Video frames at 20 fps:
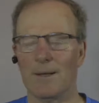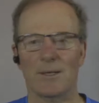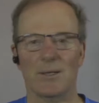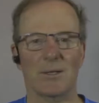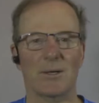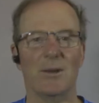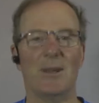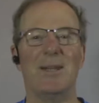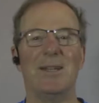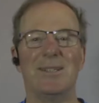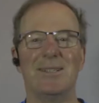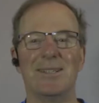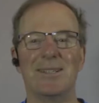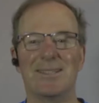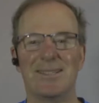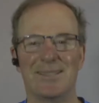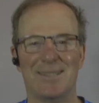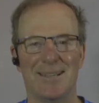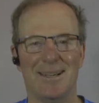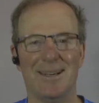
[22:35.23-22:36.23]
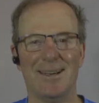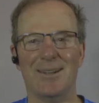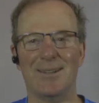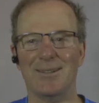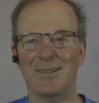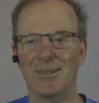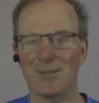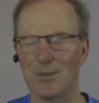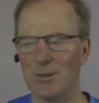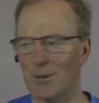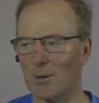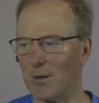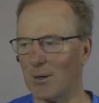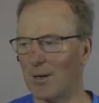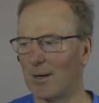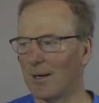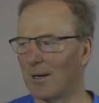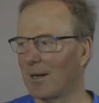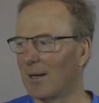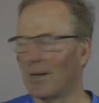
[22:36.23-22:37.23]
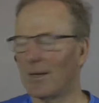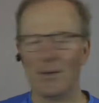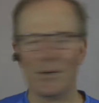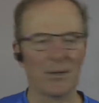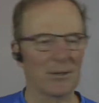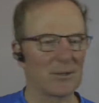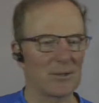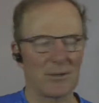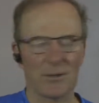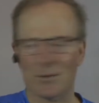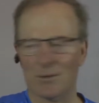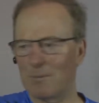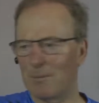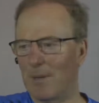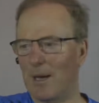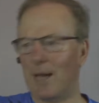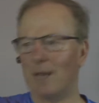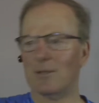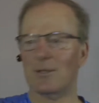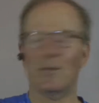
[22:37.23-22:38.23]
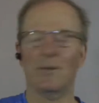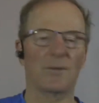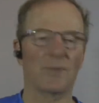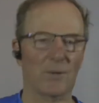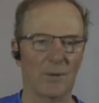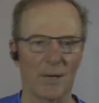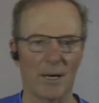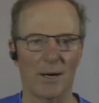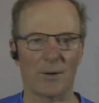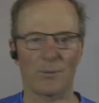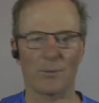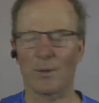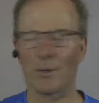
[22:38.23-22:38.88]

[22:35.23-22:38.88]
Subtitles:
So he sticks his head out this door, looks at this massive crowd.